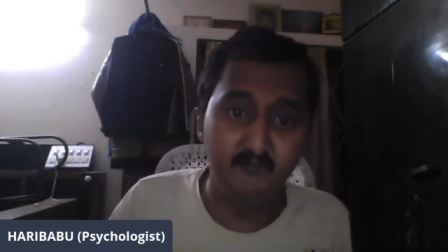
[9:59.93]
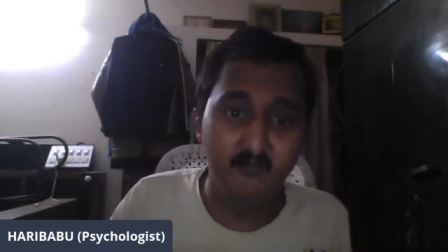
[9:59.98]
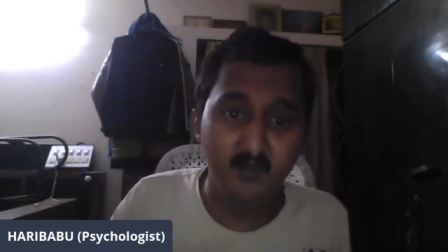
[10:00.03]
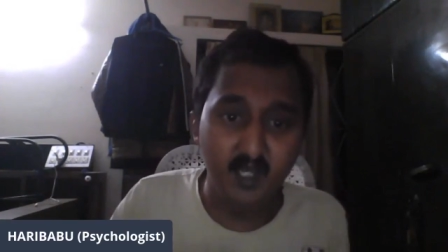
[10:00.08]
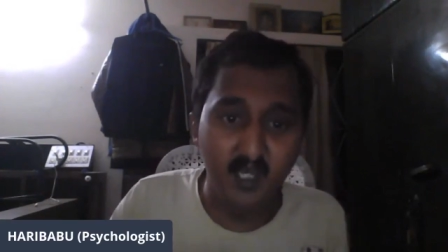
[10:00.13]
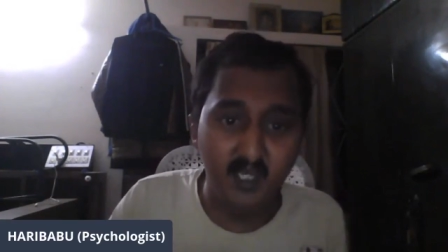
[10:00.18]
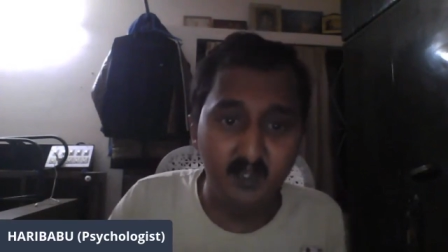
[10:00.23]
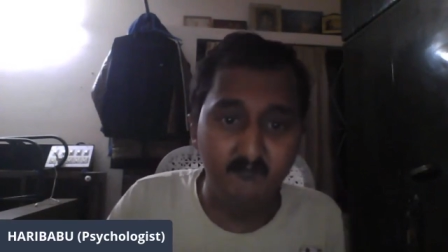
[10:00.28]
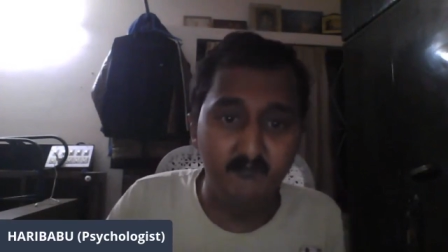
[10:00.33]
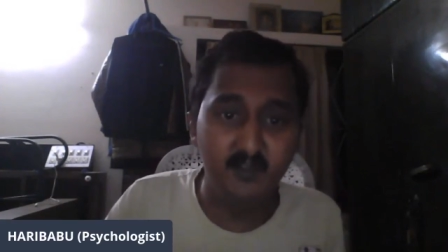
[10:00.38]

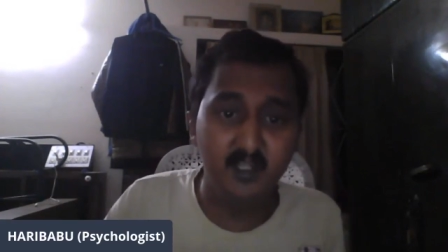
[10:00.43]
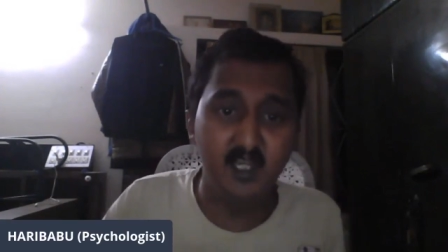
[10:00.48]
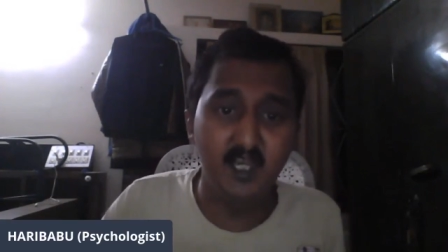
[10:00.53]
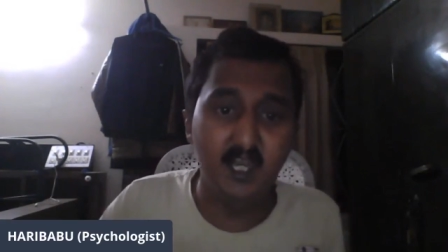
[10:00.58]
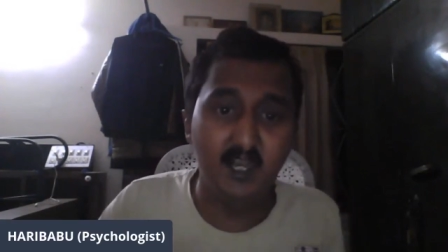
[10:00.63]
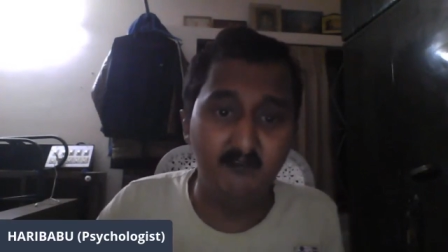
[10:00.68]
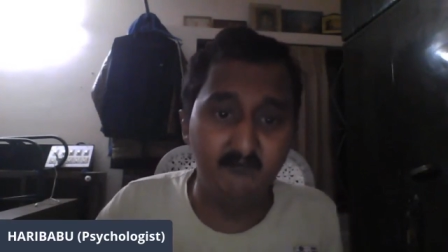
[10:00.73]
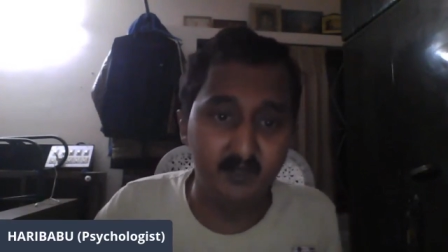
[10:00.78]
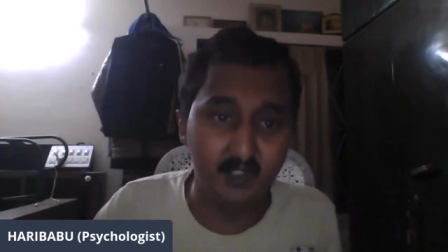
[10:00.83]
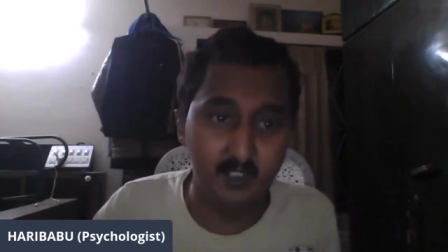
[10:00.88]
where we
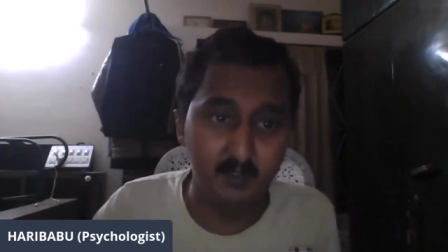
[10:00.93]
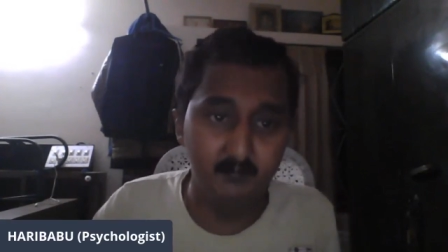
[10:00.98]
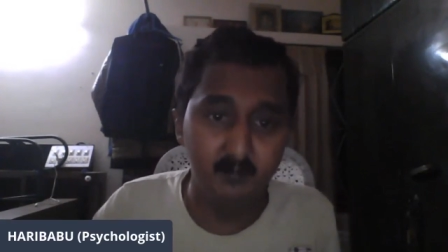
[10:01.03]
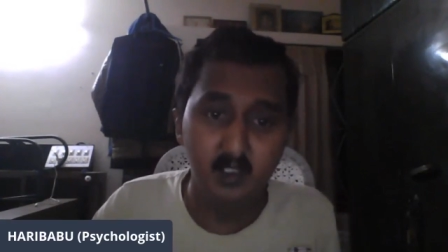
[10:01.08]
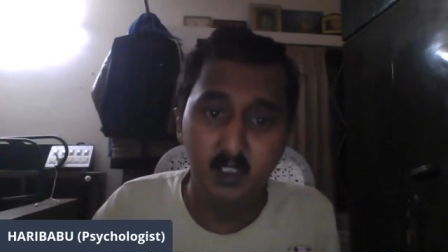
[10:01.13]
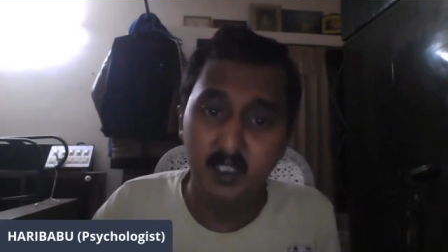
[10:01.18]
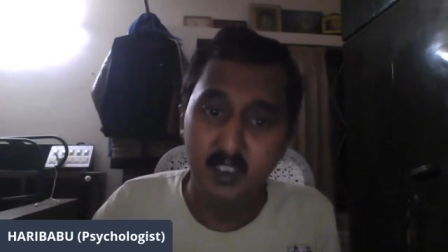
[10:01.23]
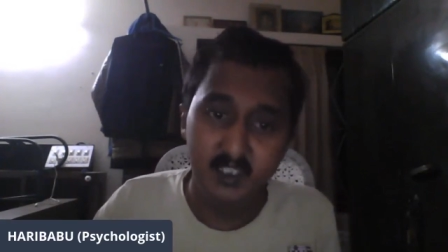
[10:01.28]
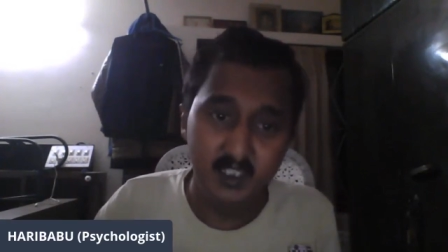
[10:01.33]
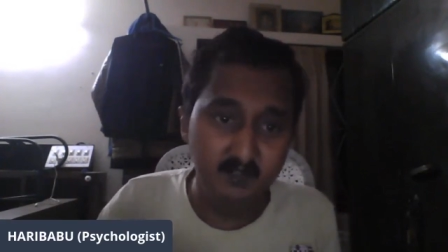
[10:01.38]
have time,
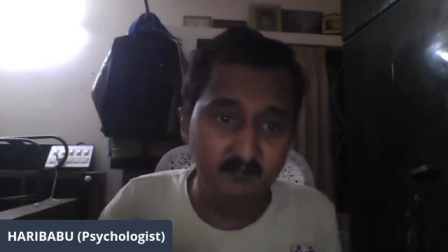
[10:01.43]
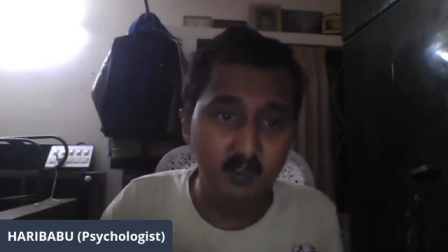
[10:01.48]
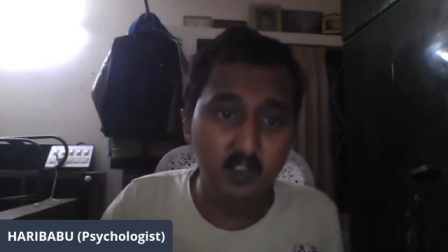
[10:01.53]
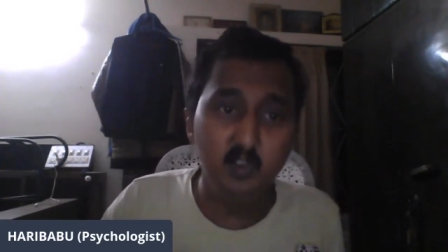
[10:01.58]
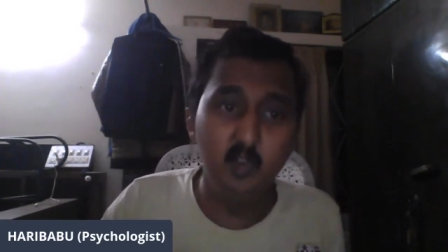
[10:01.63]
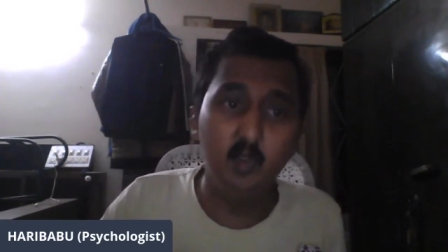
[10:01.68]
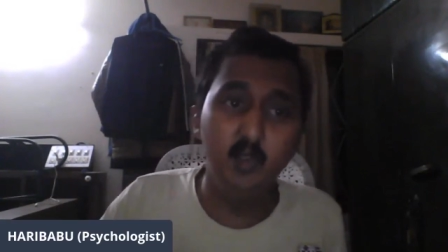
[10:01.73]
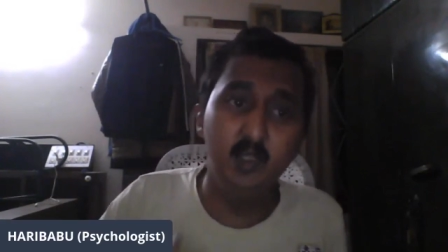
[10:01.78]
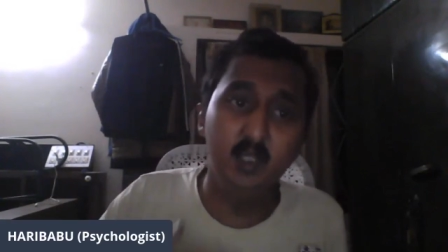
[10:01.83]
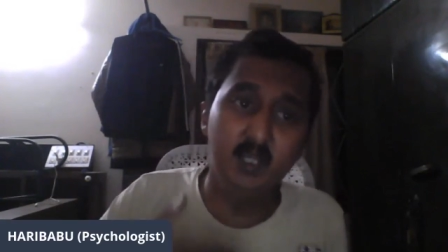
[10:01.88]
even
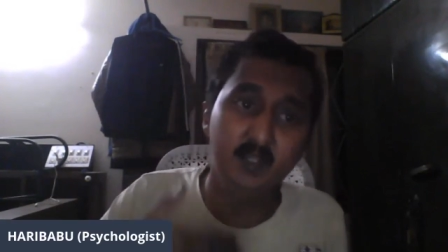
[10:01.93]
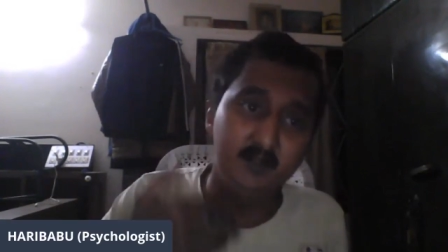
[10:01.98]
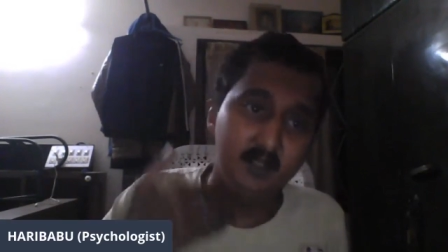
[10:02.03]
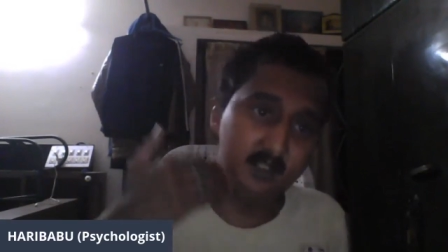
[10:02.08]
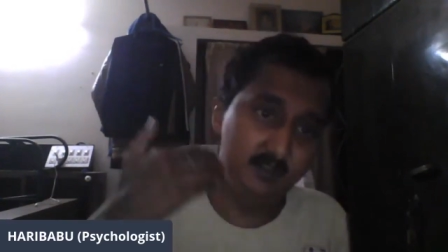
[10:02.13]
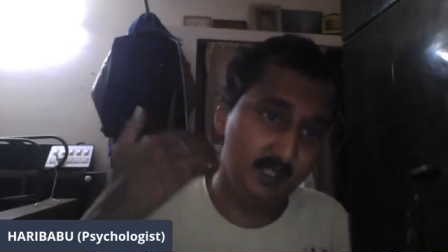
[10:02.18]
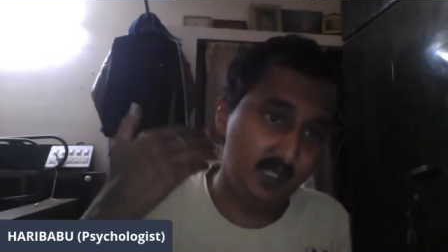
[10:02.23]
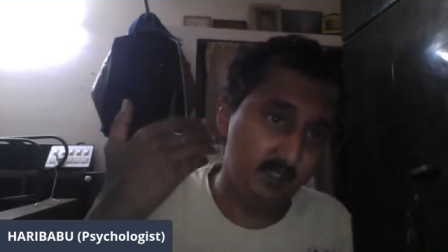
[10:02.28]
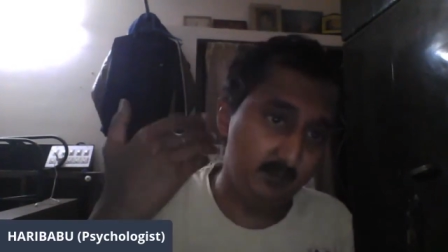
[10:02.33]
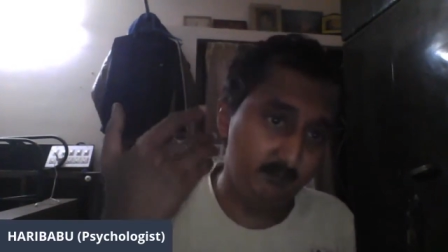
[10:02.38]
though
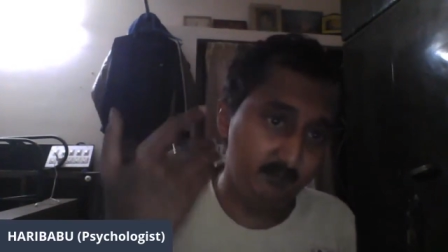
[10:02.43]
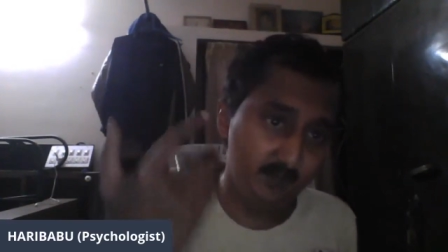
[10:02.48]
it has